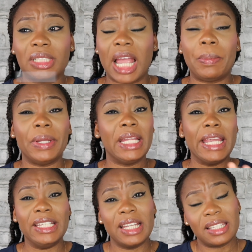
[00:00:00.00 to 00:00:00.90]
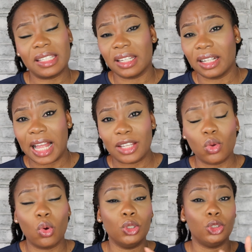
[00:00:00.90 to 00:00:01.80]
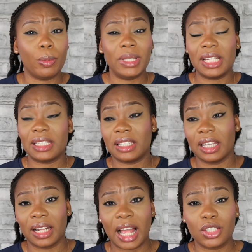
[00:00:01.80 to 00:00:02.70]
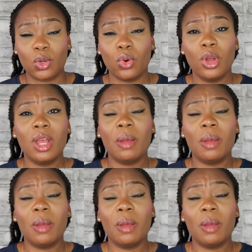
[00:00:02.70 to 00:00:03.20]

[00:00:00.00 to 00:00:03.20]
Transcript: type in agencies in Glasgow or job agencies in Glasgow.